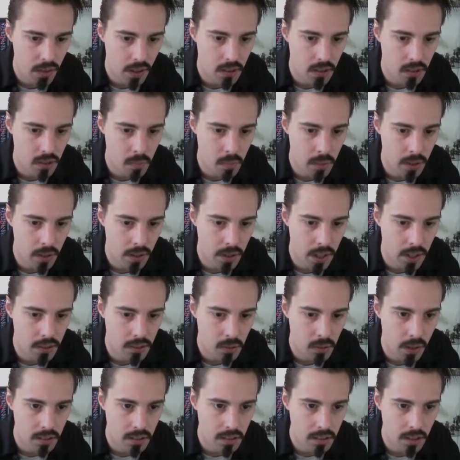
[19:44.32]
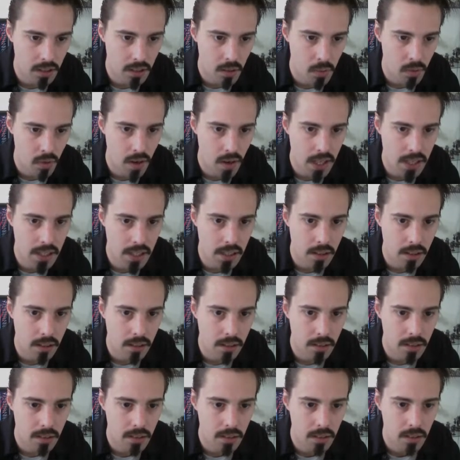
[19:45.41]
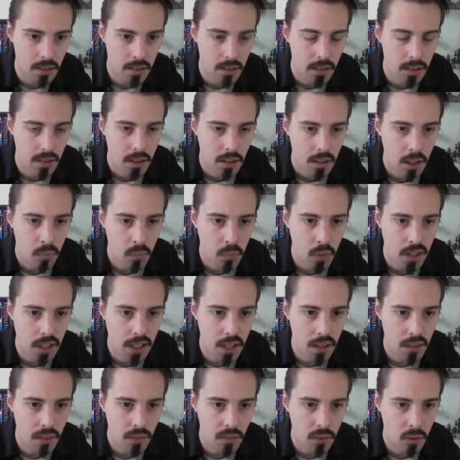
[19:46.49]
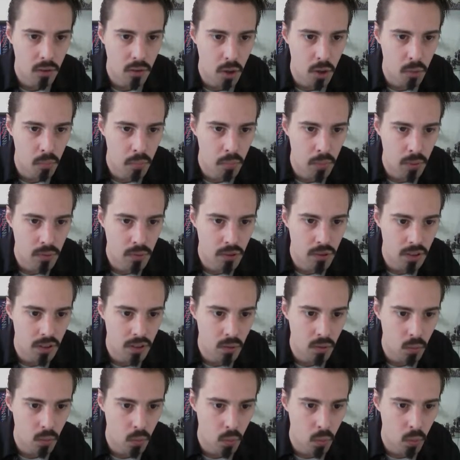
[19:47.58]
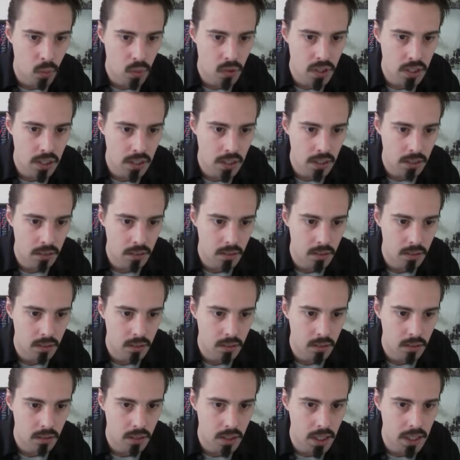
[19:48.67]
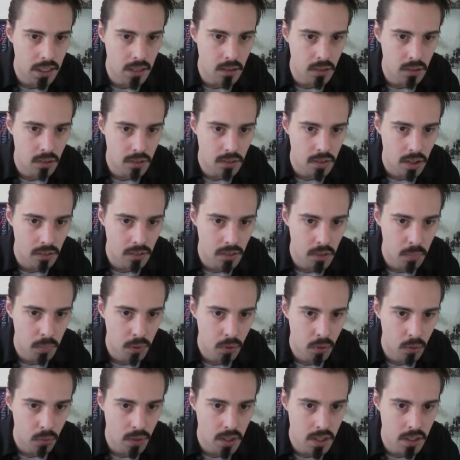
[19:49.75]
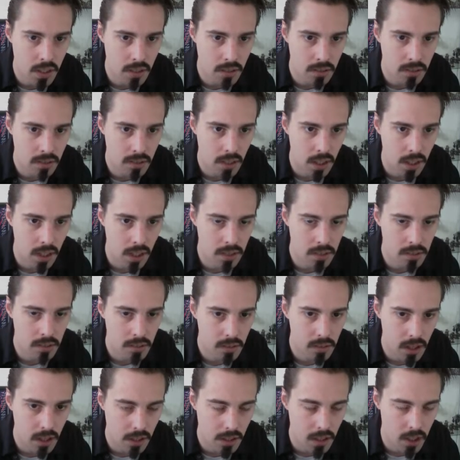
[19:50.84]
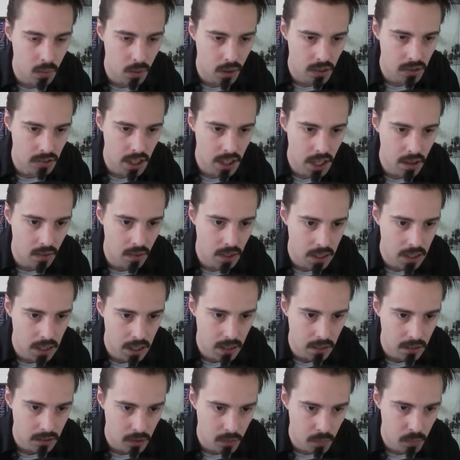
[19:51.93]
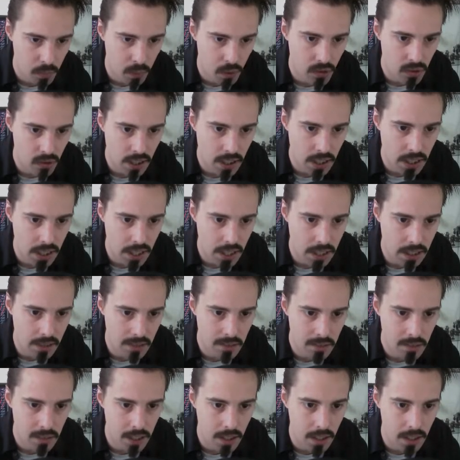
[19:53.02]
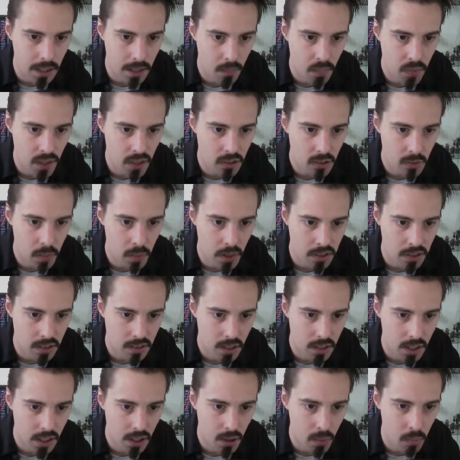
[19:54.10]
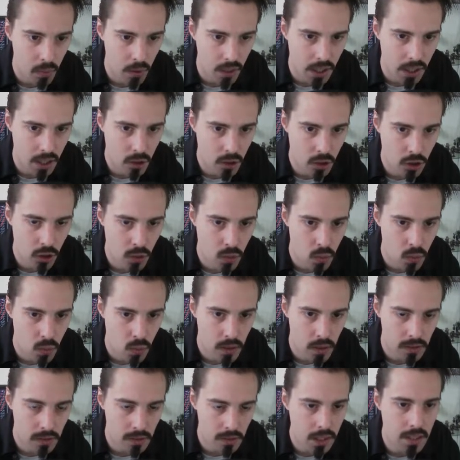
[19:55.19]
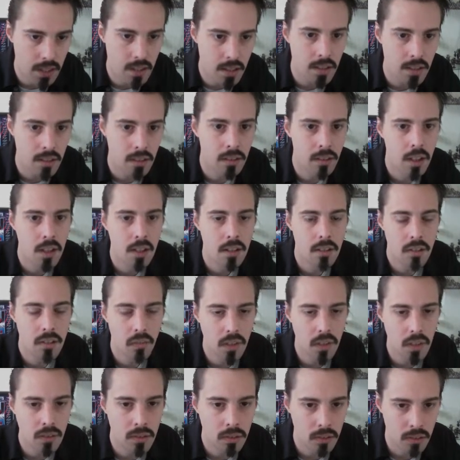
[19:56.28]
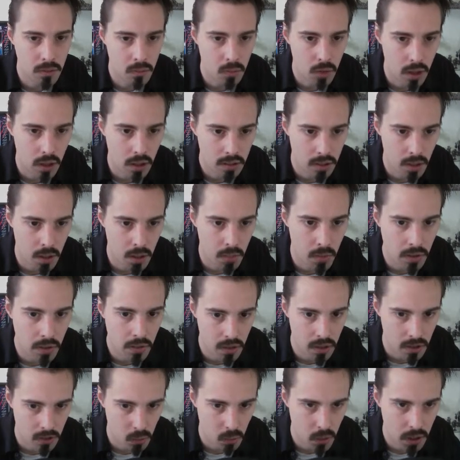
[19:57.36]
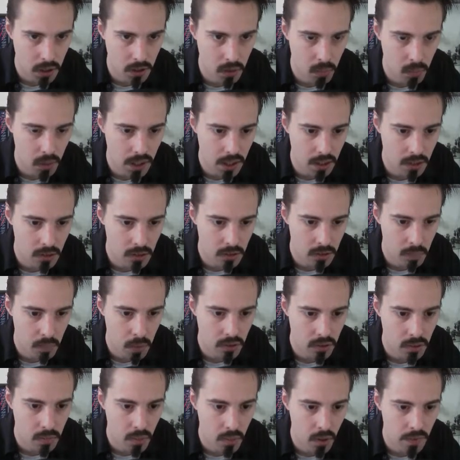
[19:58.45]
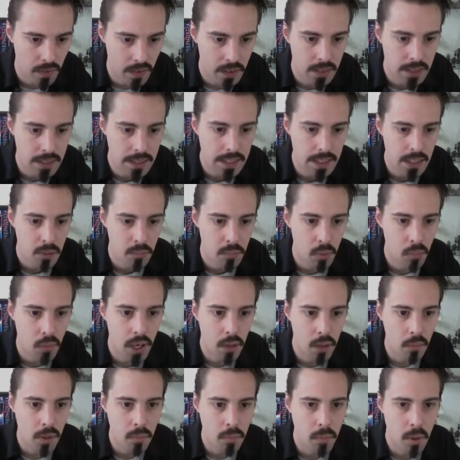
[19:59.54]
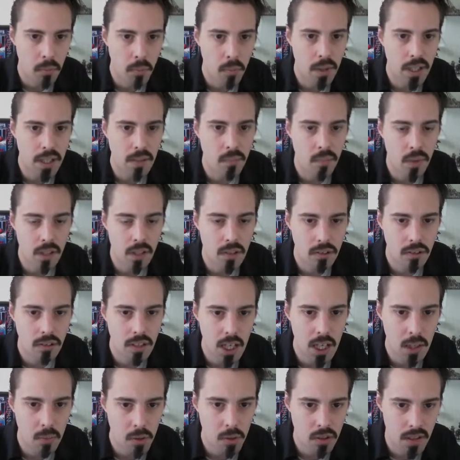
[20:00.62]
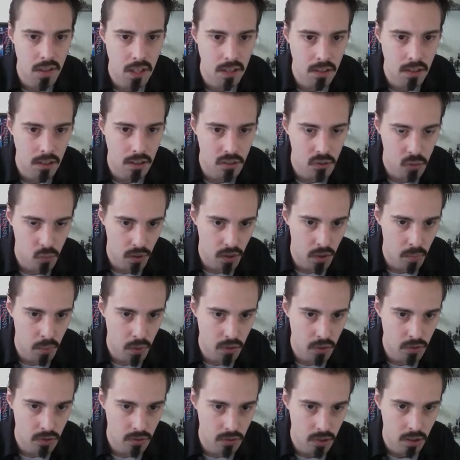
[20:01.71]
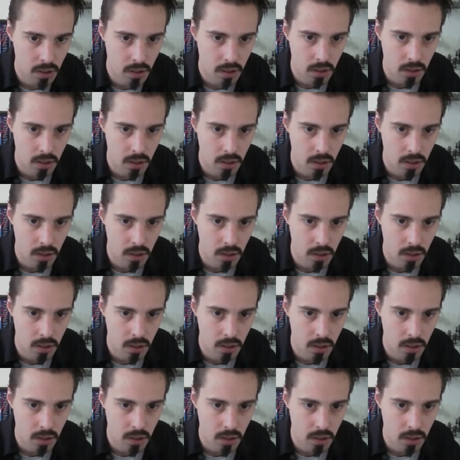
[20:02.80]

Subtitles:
it should be okay. So I'm going to set up a Rain Dance. I'm going to get a boosted water. It uses Nasty Plot, which is it's actually quite scary because it's boosting its special attack by 2 stages. So if it uses some grass type moves on us, we could be in a spot of bother. But we'll go with a Bubble Beam and just see how much that does with the boost